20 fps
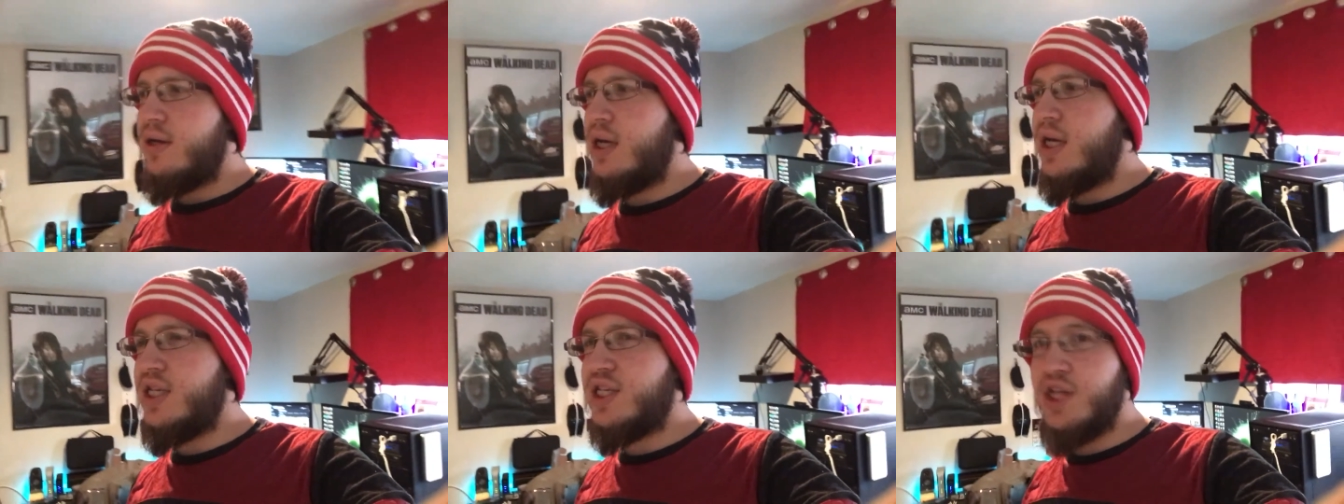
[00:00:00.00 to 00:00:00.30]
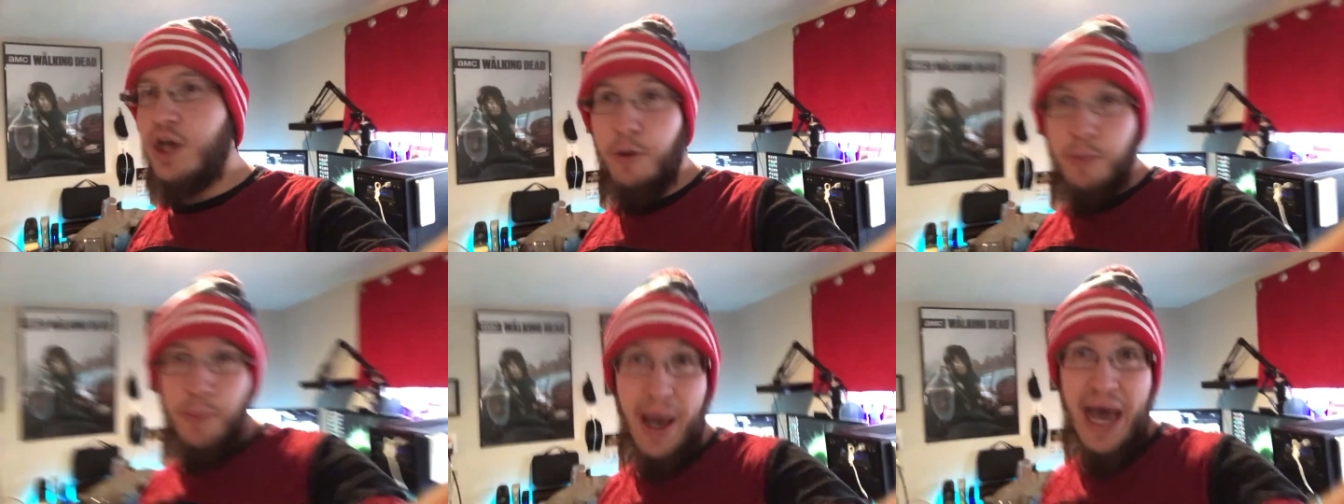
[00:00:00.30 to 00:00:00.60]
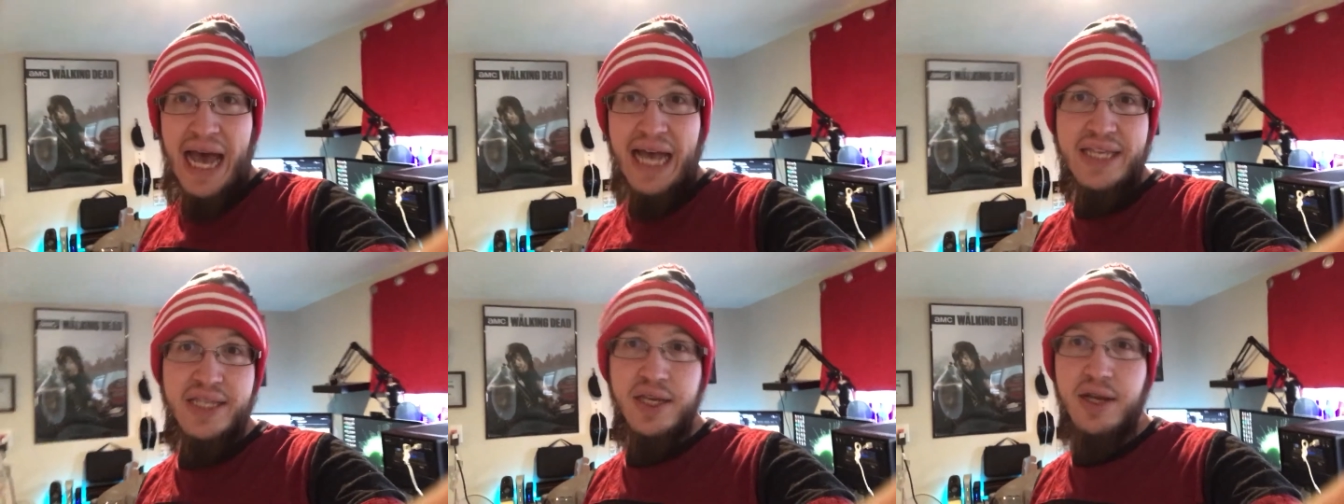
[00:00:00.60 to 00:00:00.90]
it's
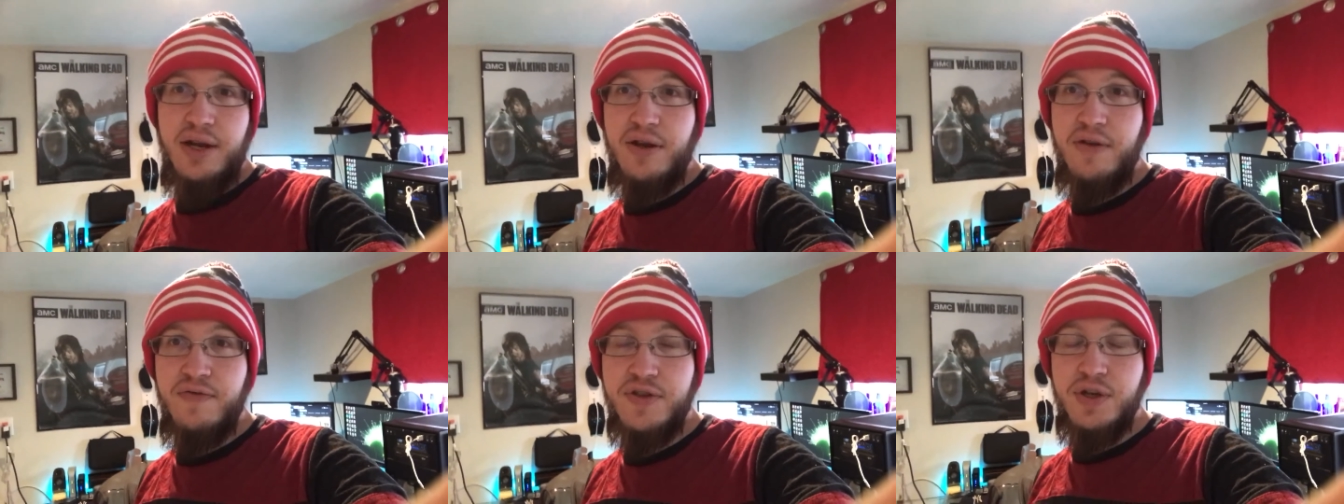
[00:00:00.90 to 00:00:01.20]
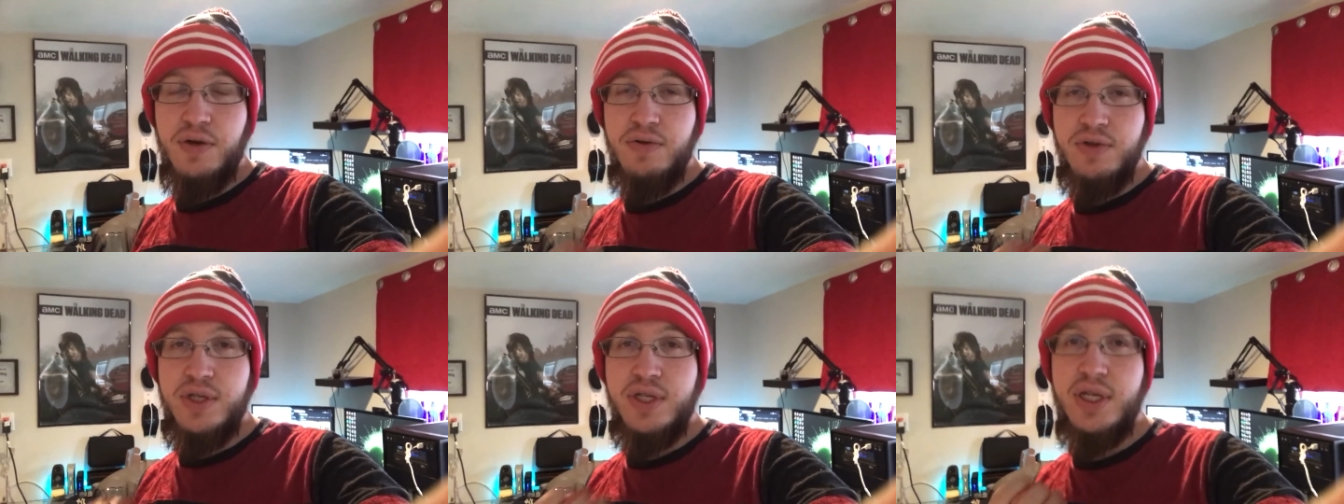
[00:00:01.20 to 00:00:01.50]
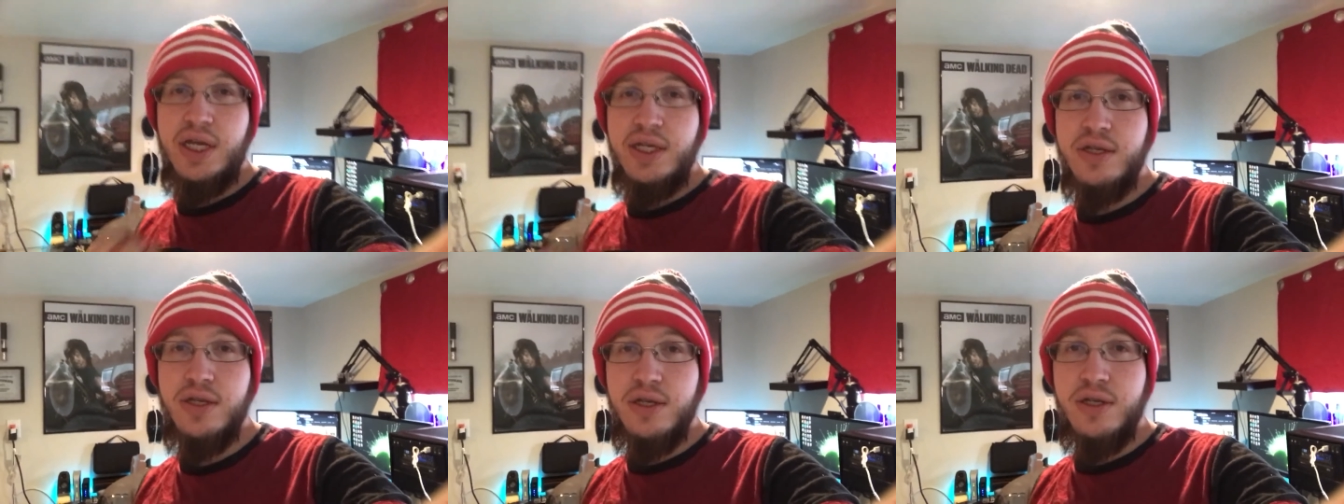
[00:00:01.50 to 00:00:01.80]
capacitive, so it
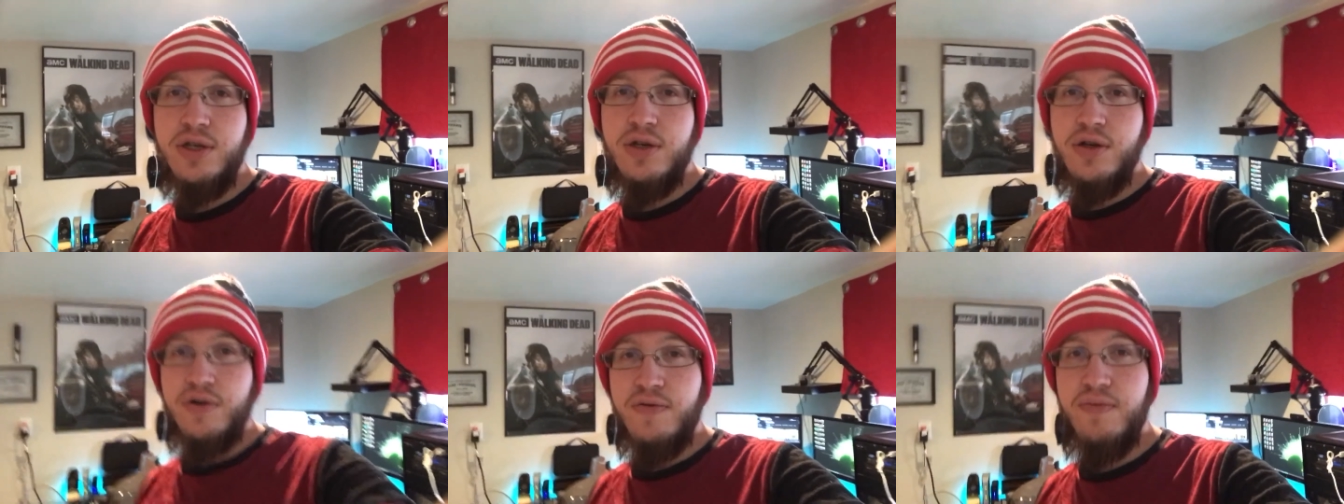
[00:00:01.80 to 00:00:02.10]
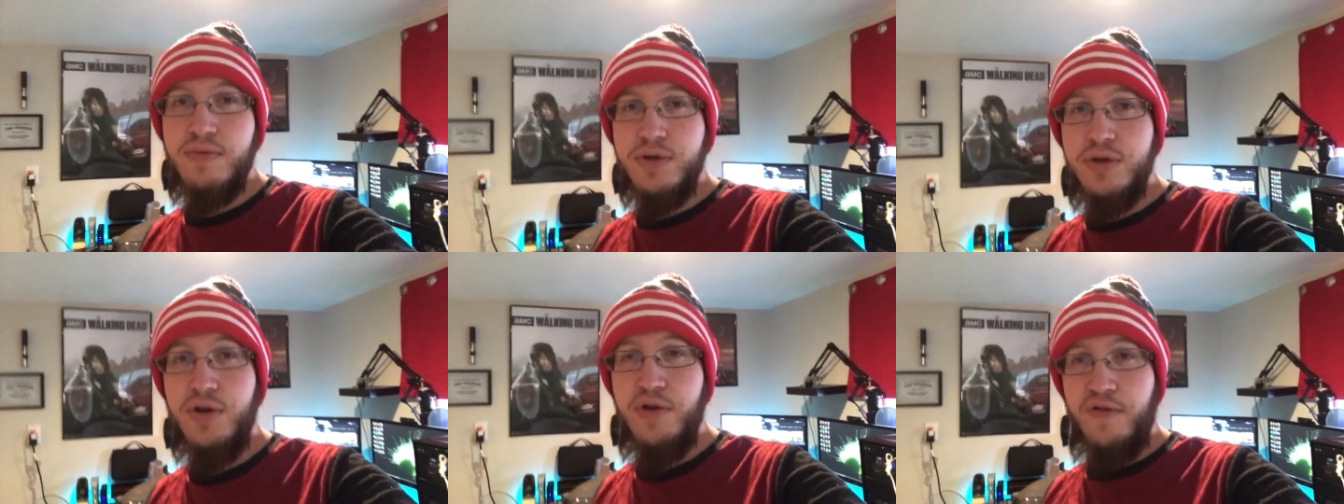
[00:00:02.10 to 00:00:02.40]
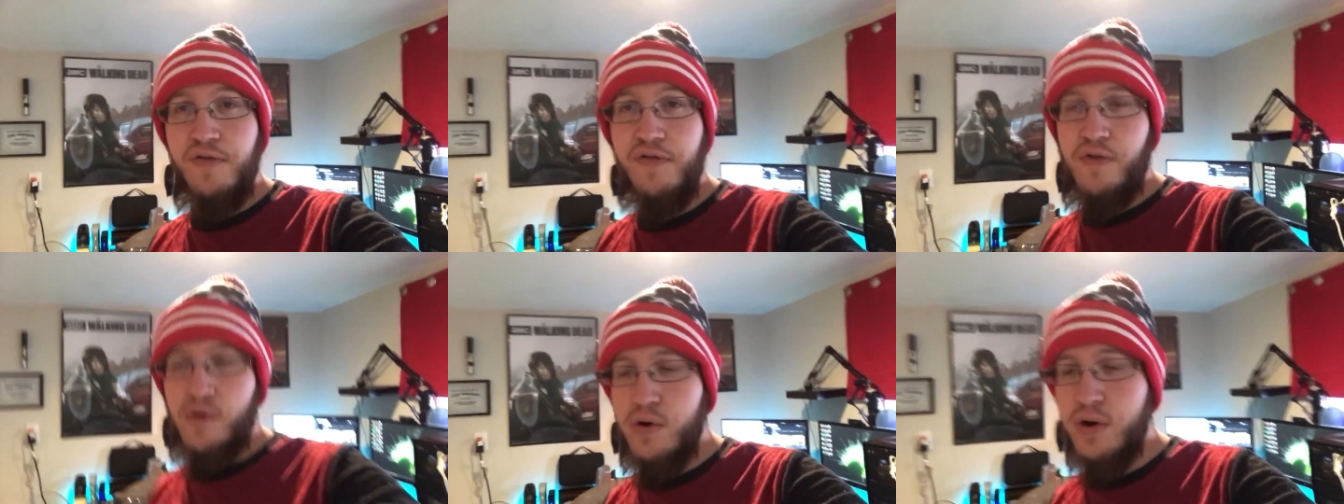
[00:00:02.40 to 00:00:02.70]
senses your, your
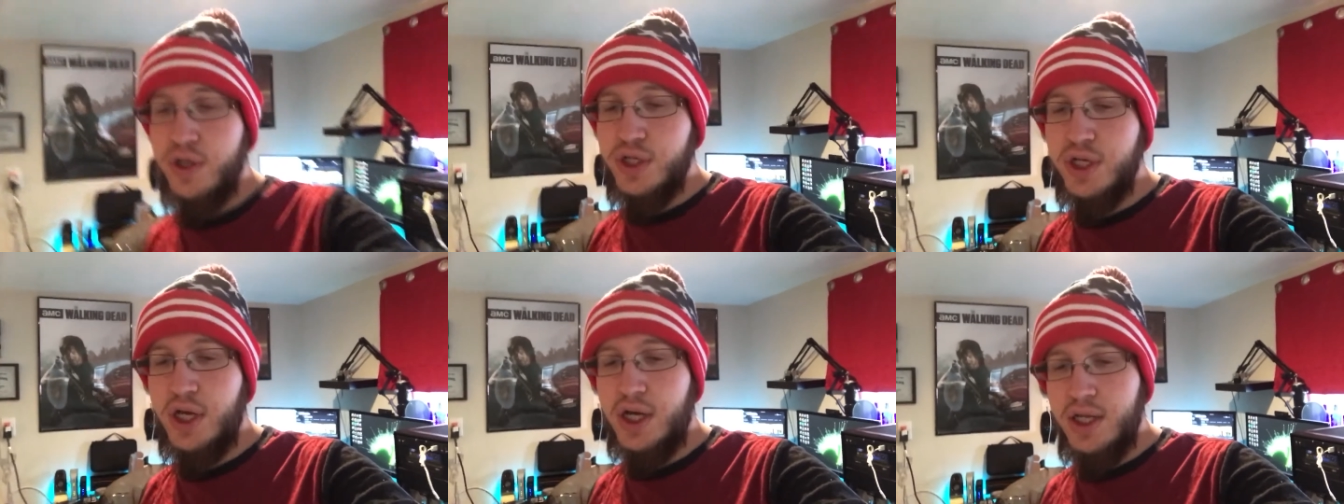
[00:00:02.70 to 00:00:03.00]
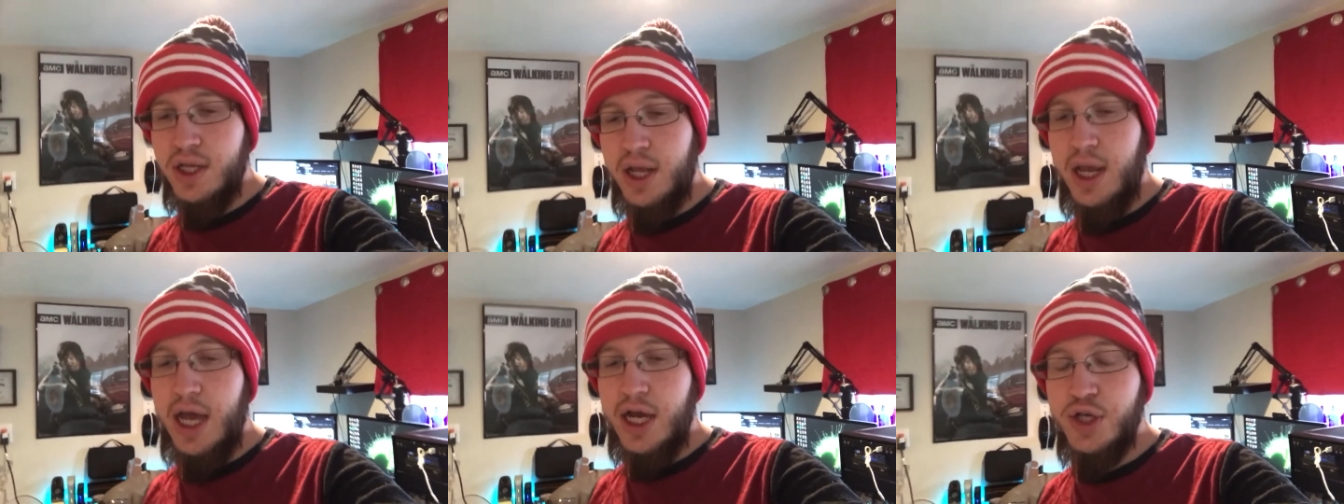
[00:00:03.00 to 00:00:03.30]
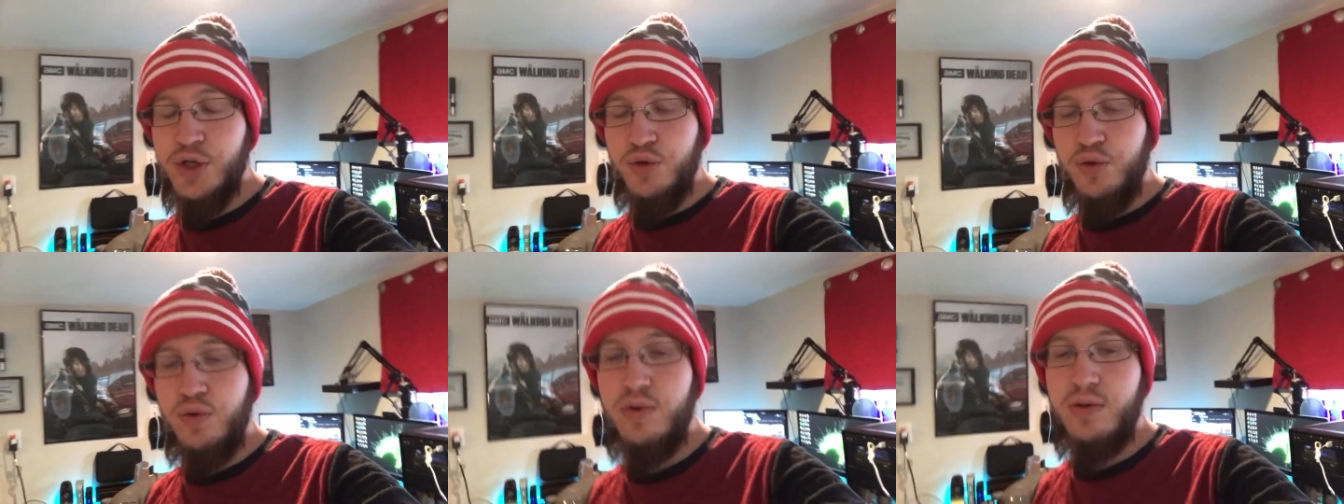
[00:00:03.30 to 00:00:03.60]
force on the
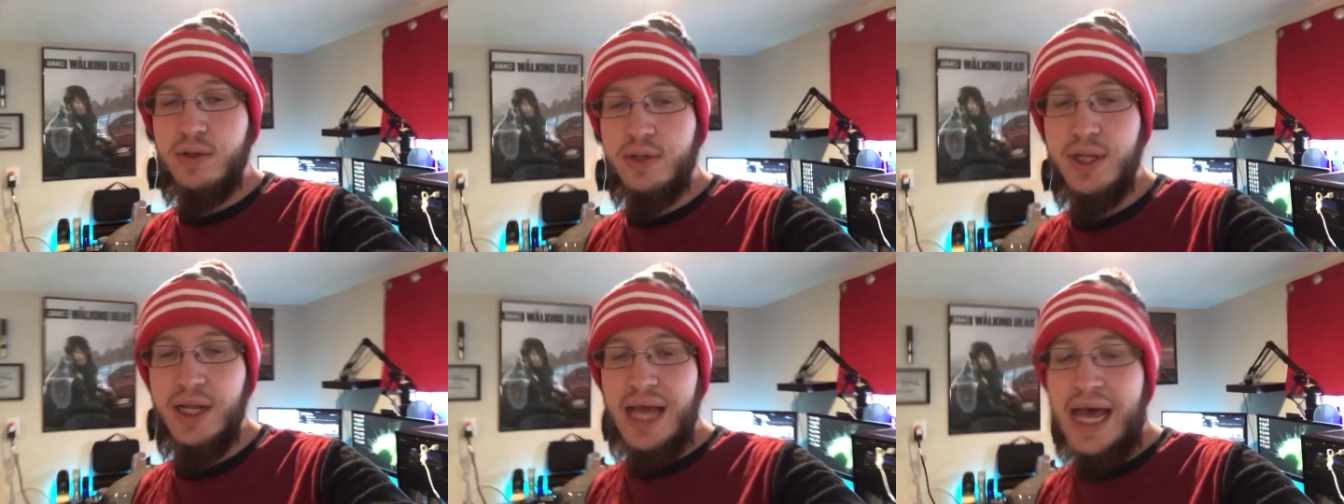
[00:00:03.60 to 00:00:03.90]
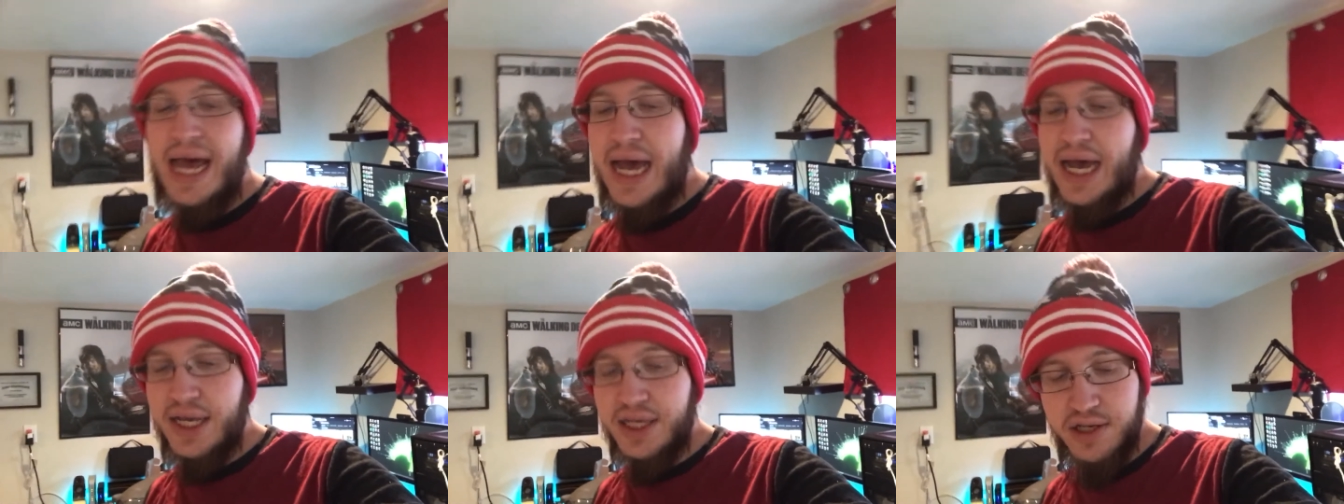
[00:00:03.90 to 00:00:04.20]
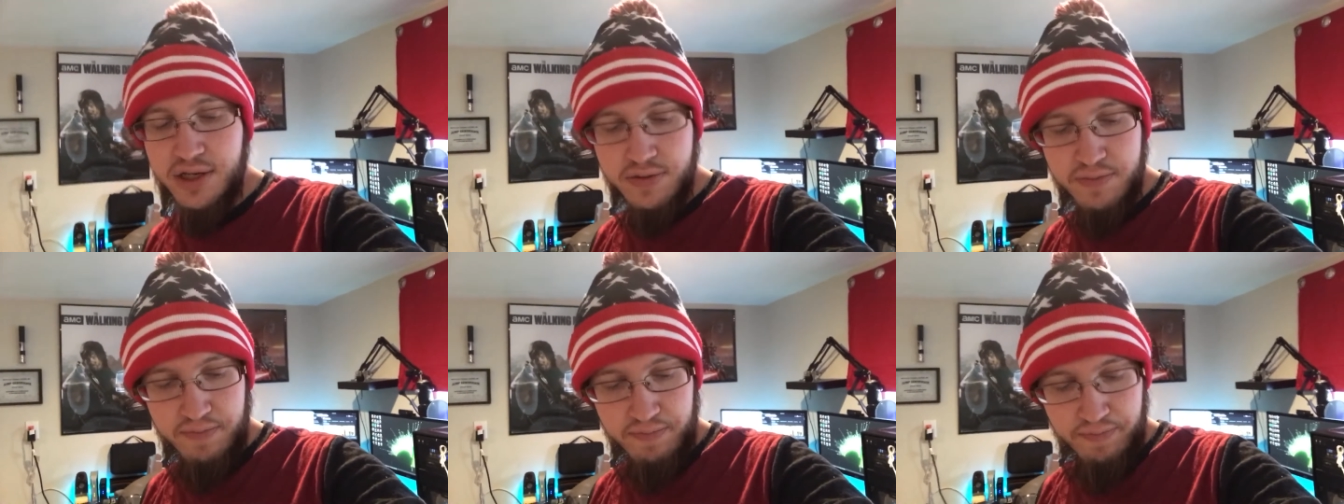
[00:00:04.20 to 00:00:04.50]
actual
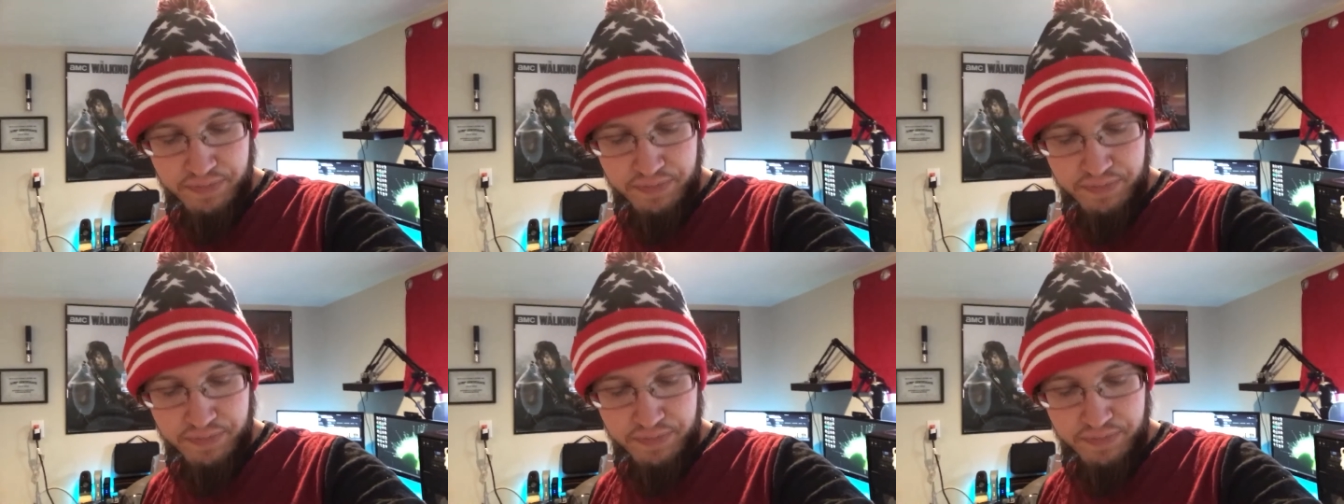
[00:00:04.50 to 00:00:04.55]
glass.